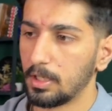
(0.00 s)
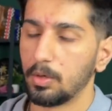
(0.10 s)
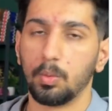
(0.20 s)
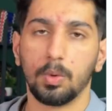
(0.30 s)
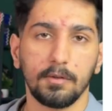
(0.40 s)

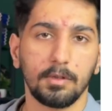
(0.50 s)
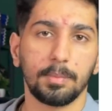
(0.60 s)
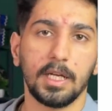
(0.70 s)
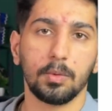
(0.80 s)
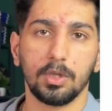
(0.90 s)
Whatever
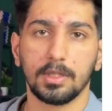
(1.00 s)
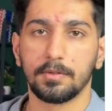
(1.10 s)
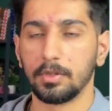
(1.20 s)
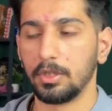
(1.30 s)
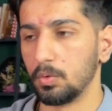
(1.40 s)
plan works
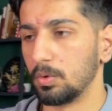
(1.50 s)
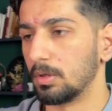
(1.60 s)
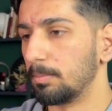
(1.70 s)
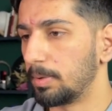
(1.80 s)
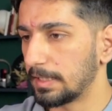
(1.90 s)
for you the
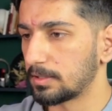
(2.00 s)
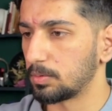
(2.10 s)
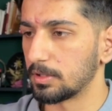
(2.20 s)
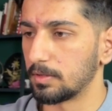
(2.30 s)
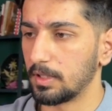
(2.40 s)
best.
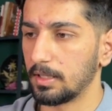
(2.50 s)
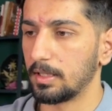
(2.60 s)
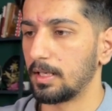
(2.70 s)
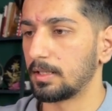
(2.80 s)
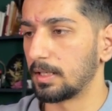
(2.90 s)
Once you've done
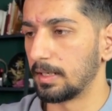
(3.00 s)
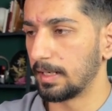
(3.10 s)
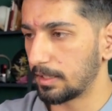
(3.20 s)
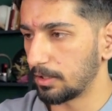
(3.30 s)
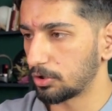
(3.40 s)
that,
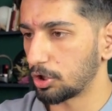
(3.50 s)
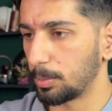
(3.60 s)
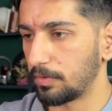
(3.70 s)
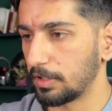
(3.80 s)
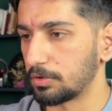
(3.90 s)
connect to your
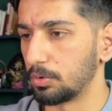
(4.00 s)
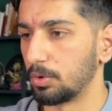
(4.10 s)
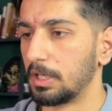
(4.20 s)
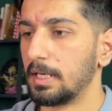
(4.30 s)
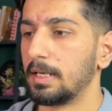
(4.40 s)
Shopify store.